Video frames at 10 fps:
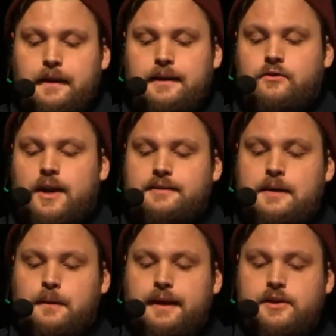In React
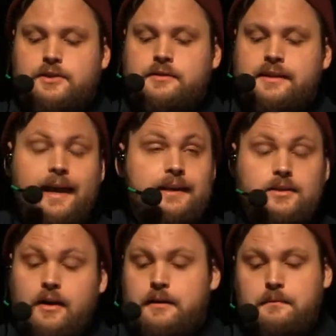applications,
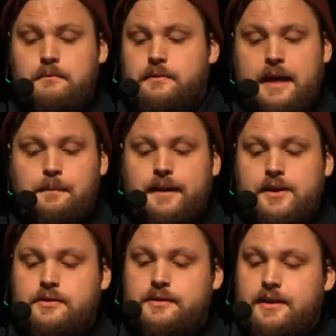anytime the
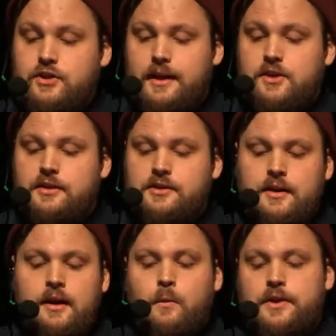application state changes,
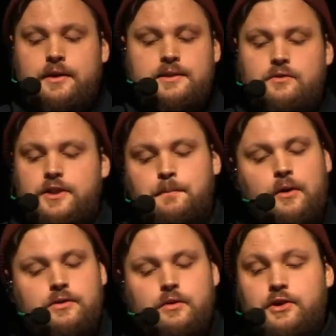whether it's in
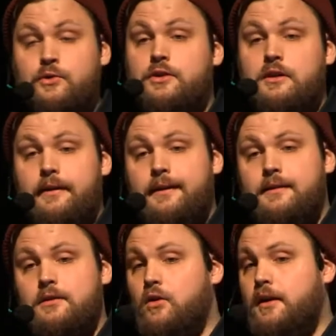response to a user
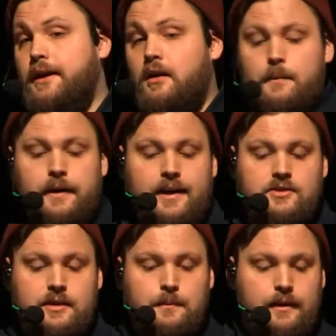event or an incoming
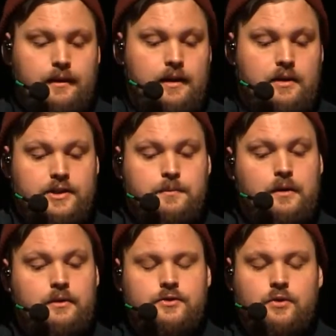HTTP
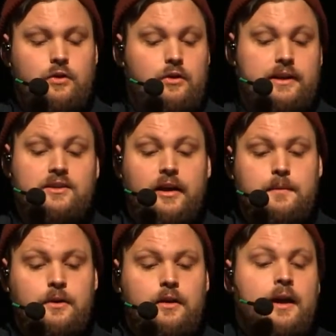response or on a
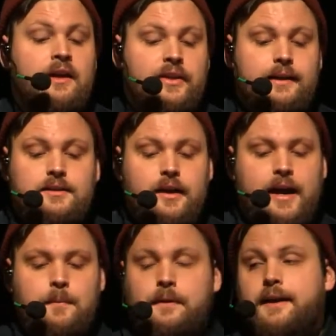timer, the entire
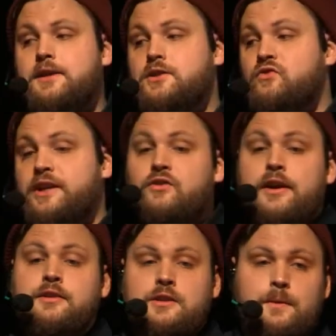application
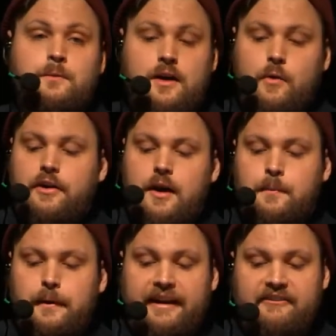re-renders from ground
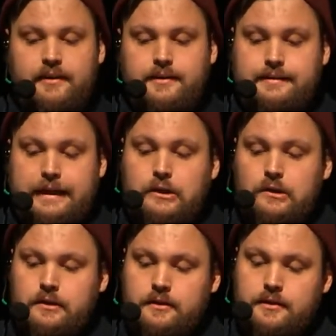up every
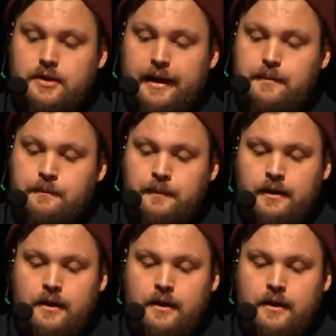single time.